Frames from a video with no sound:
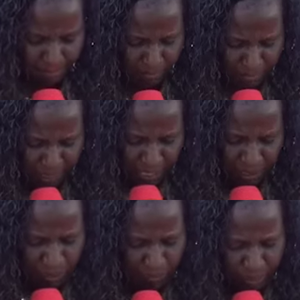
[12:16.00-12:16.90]
By
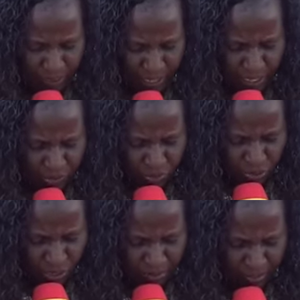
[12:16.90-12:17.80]
our prayers
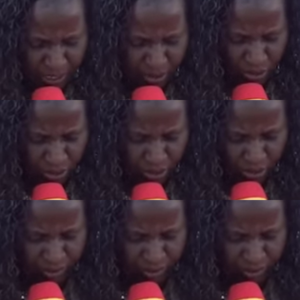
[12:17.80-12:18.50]
today, my God,